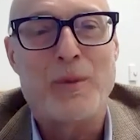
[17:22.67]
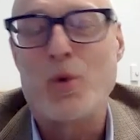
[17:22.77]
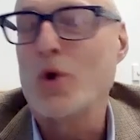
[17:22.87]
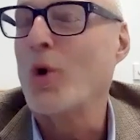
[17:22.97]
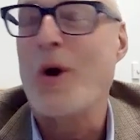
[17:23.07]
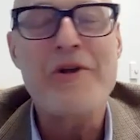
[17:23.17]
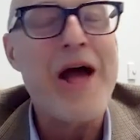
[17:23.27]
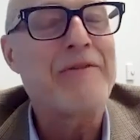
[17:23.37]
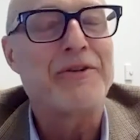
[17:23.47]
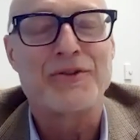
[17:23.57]
We're going to
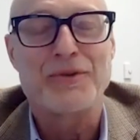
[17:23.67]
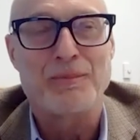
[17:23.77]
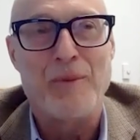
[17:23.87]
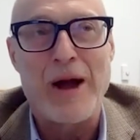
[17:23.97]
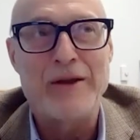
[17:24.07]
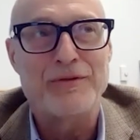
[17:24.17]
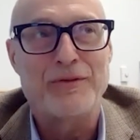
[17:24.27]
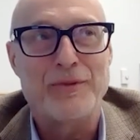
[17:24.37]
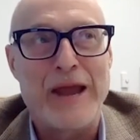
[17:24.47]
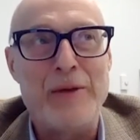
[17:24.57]
have a, my,
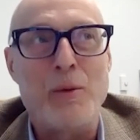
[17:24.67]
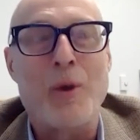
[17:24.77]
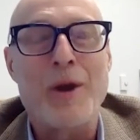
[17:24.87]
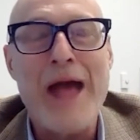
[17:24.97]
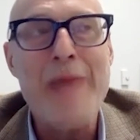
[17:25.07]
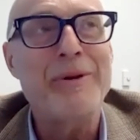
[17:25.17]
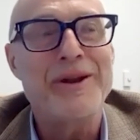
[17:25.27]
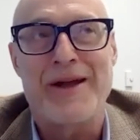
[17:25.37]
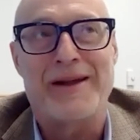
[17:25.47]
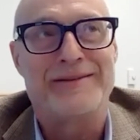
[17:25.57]
and what
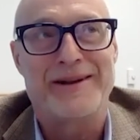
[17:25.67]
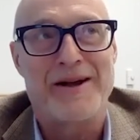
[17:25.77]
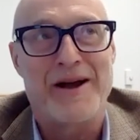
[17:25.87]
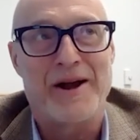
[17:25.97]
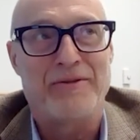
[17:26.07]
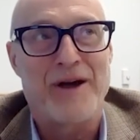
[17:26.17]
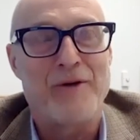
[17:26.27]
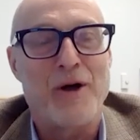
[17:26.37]
happened in nineteen ninety-five